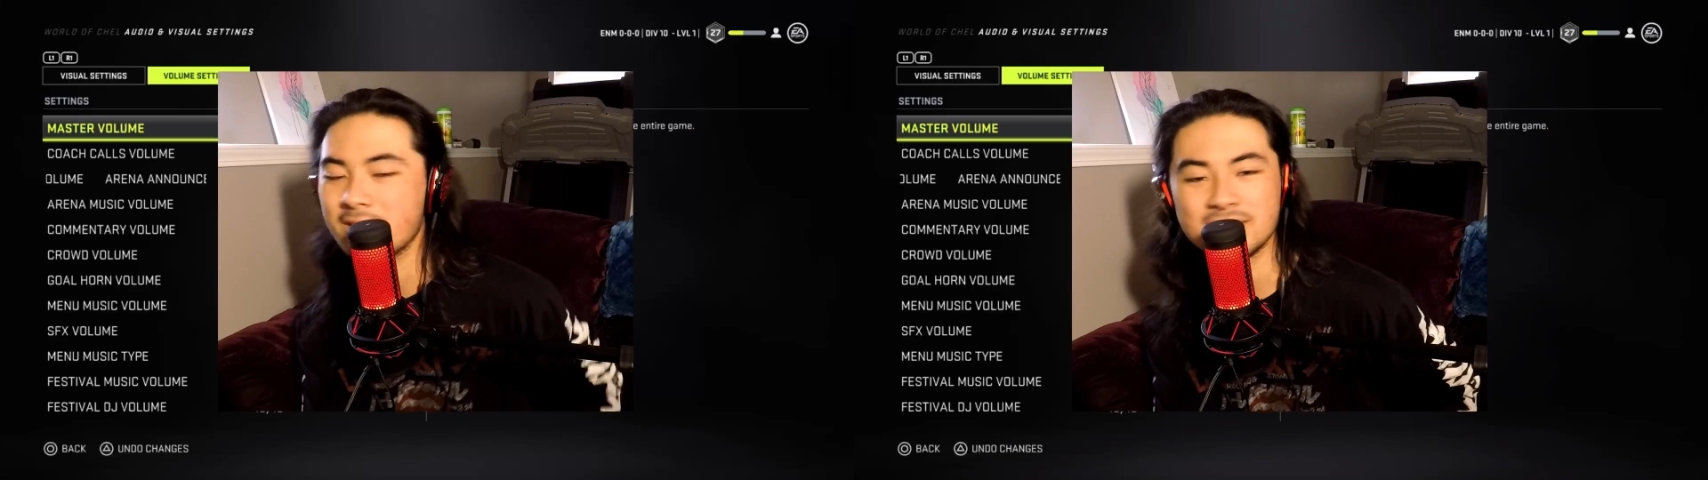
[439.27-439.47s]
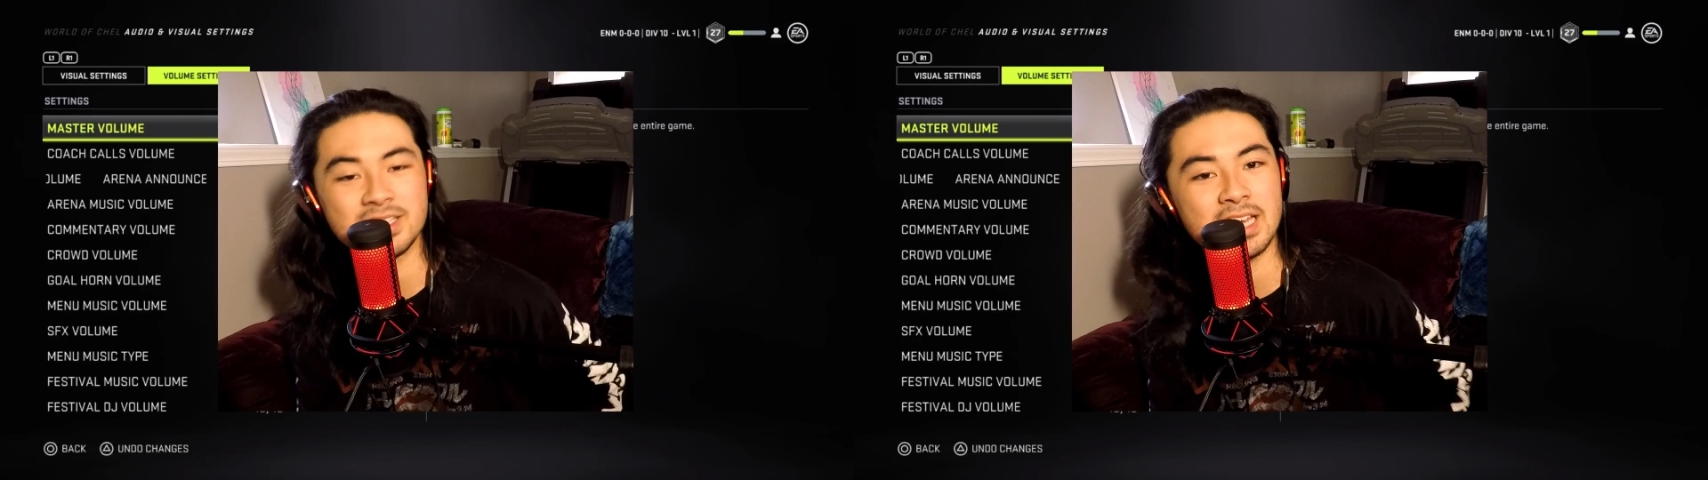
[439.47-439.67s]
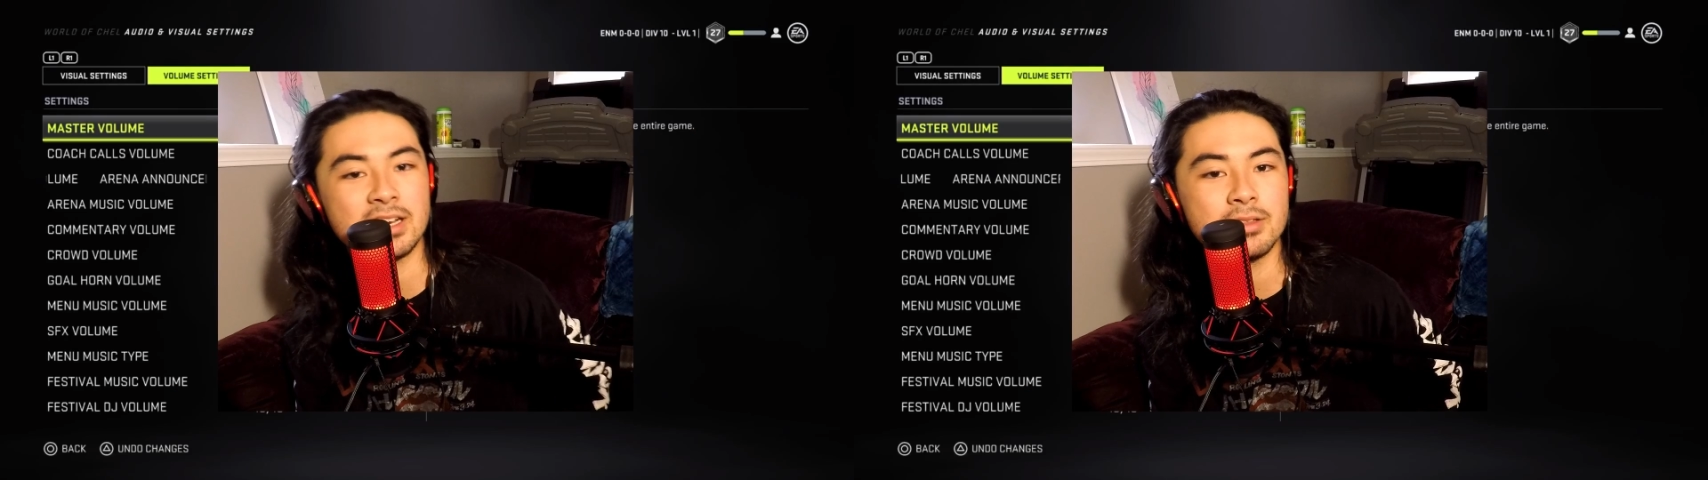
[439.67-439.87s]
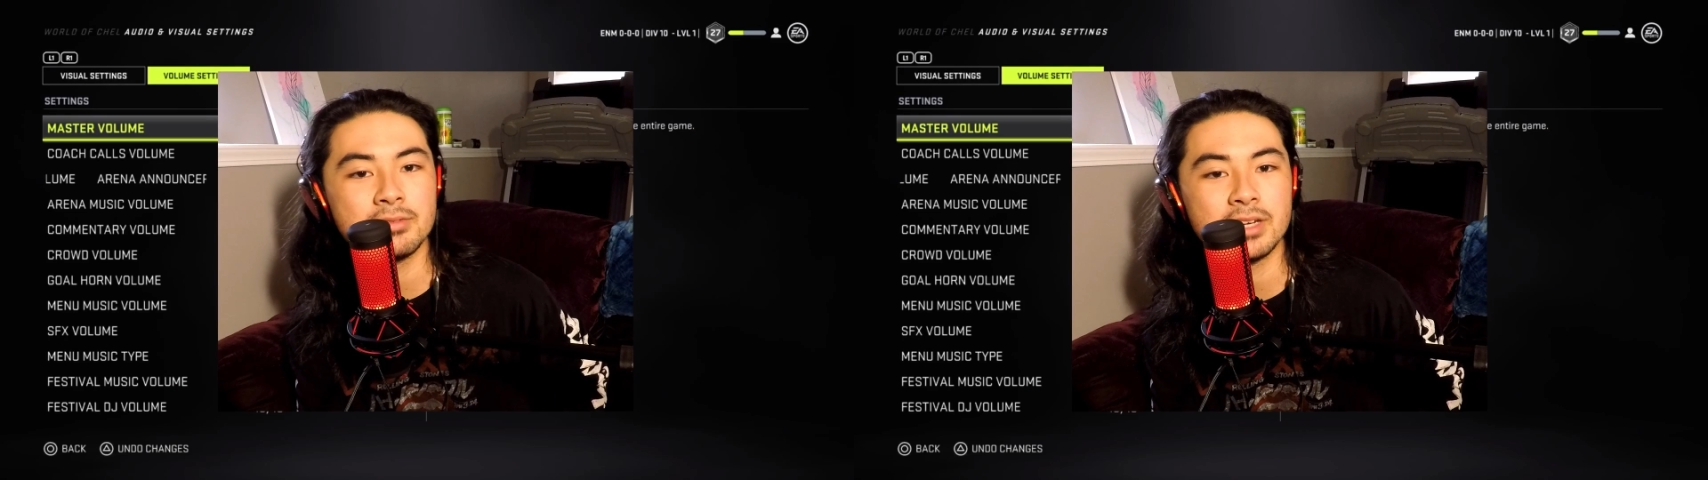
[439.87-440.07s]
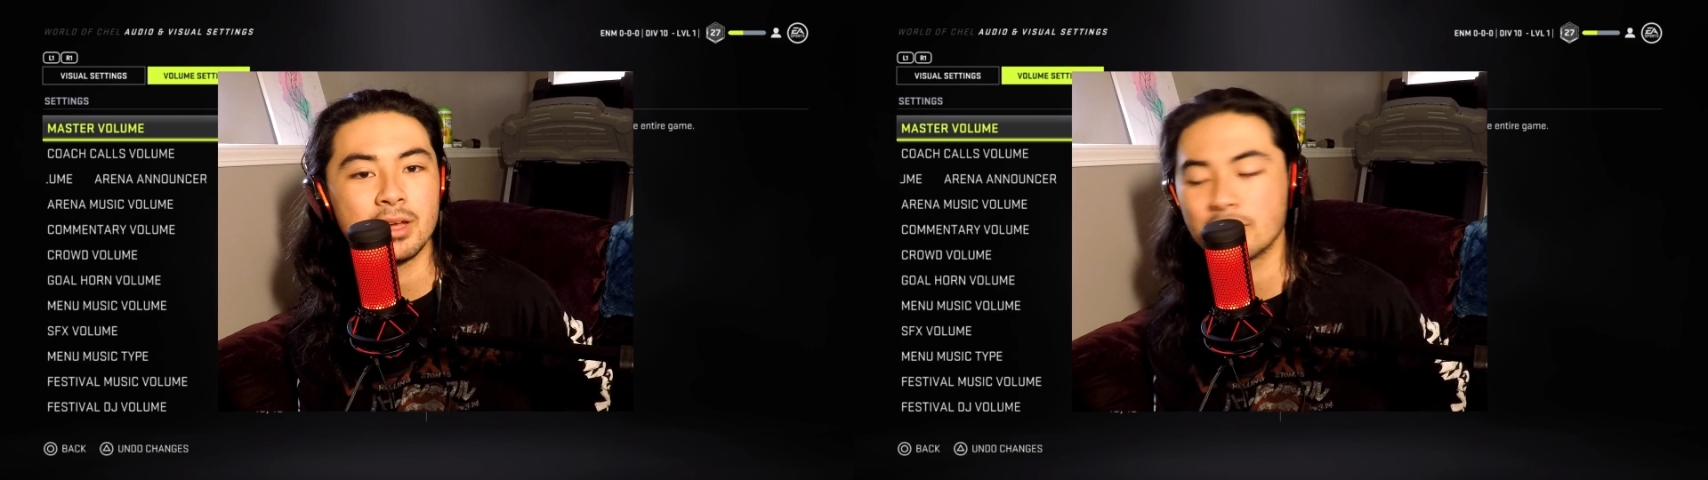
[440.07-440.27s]
made it to the end of the
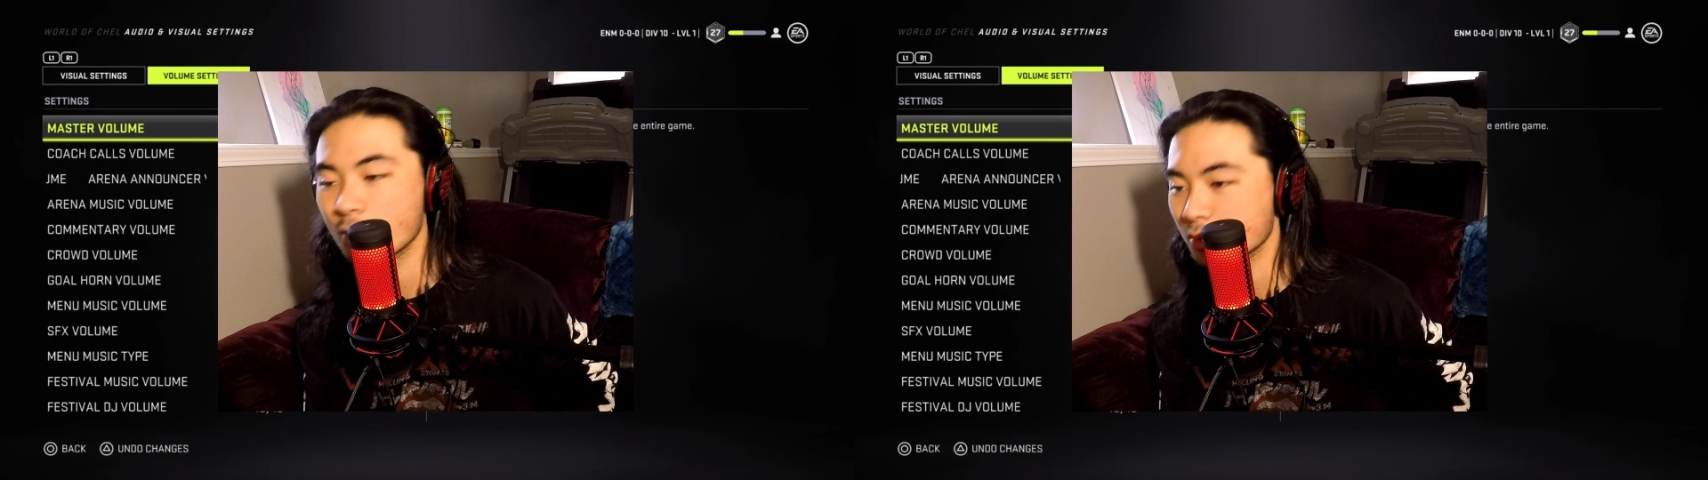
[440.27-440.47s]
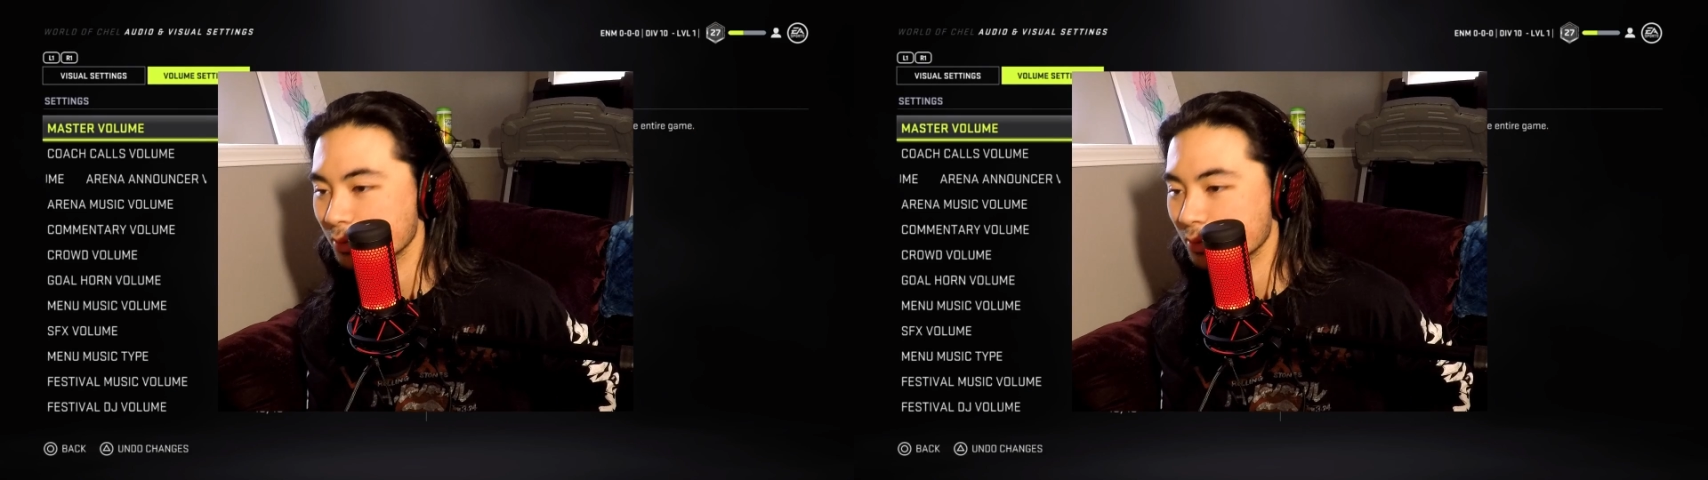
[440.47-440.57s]
video. Of course,